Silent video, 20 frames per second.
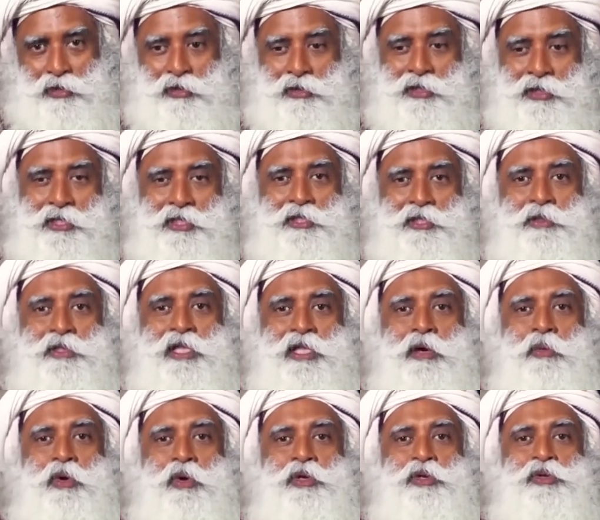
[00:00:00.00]
This
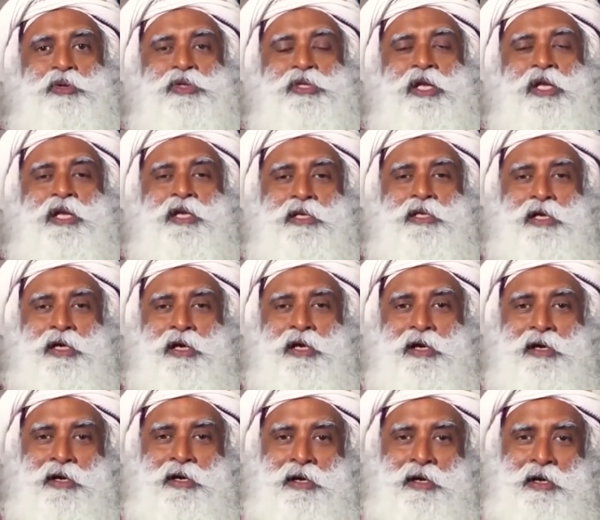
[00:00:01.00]
they want to
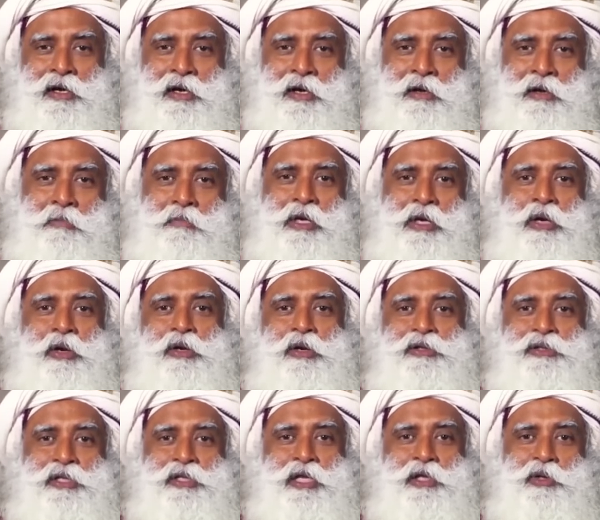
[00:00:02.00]
surrender
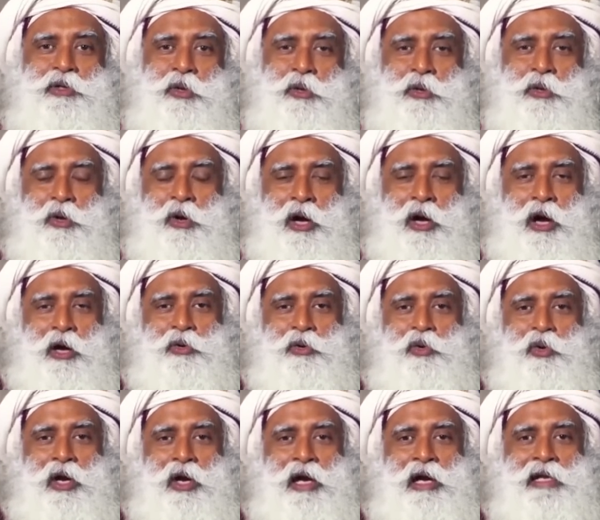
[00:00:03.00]
because they don't know
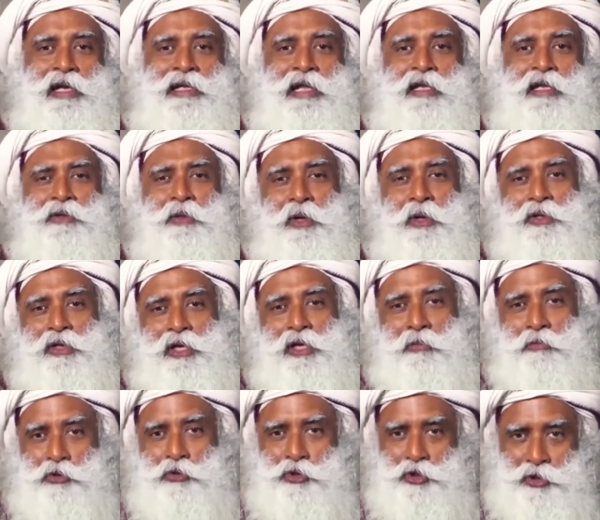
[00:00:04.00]
how to handle their thought
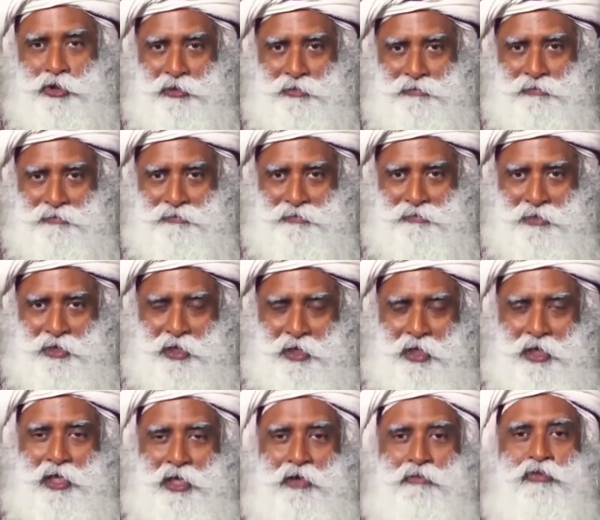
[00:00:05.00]
and emotion.
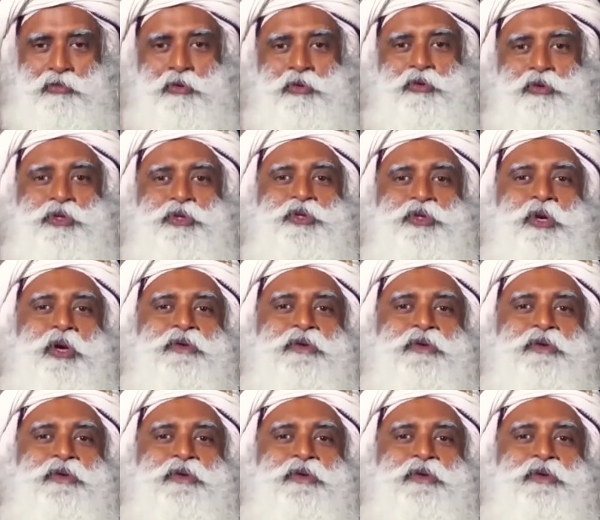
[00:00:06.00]
If you could